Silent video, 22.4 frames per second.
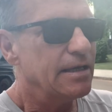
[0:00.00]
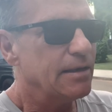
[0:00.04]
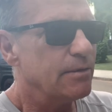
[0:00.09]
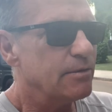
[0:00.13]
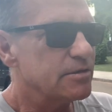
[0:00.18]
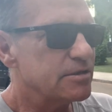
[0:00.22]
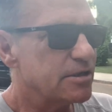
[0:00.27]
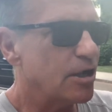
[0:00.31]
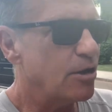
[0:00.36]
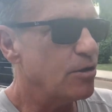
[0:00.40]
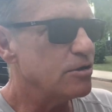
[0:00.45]
It
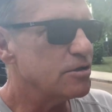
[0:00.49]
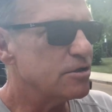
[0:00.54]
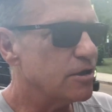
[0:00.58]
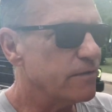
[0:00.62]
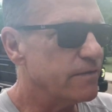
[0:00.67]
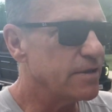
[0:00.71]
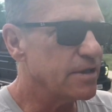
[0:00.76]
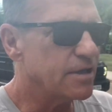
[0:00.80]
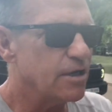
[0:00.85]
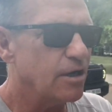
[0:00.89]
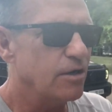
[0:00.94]
was closed
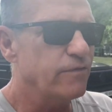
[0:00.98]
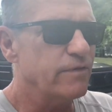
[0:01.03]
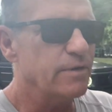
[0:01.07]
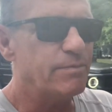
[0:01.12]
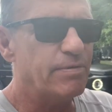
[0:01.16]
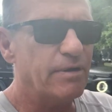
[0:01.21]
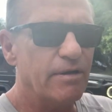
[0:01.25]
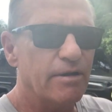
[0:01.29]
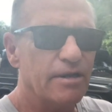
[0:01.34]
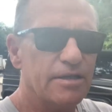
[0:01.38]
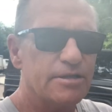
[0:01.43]
over the COVID
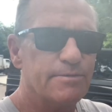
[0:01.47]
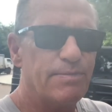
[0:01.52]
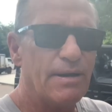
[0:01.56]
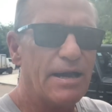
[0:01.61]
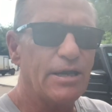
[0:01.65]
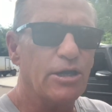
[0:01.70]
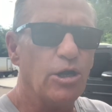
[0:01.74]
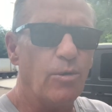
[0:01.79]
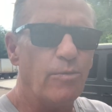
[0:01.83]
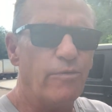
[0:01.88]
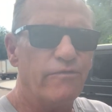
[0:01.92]
period. It's
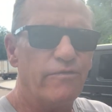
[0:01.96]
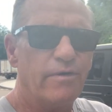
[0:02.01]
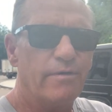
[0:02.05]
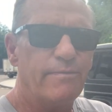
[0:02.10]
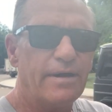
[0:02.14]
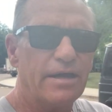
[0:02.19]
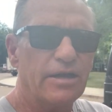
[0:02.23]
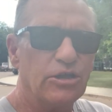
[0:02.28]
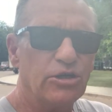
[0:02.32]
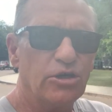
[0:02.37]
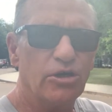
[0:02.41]
back open for
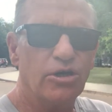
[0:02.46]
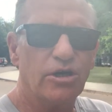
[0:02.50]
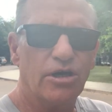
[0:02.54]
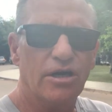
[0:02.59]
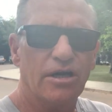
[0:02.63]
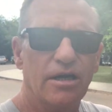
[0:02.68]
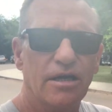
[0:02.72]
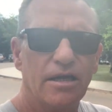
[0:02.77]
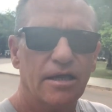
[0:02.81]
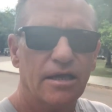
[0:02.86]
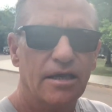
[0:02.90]
about a
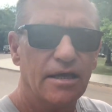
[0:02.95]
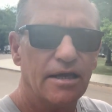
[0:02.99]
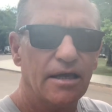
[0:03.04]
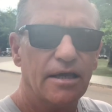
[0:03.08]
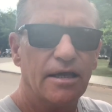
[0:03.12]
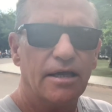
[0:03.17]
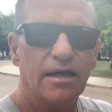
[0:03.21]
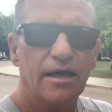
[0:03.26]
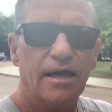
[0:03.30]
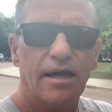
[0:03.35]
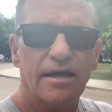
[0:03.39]
year.
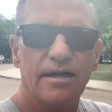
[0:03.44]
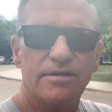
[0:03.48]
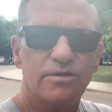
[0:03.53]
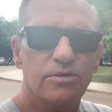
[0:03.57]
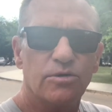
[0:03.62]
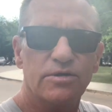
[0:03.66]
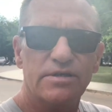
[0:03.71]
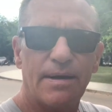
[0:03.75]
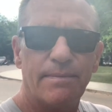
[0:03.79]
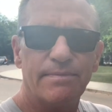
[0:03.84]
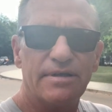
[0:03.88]
And it's
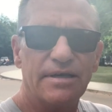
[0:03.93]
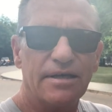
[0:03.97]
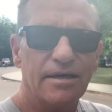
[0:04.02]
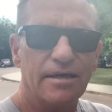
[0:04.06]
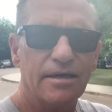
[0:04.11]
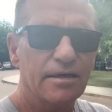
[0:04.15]
always empty.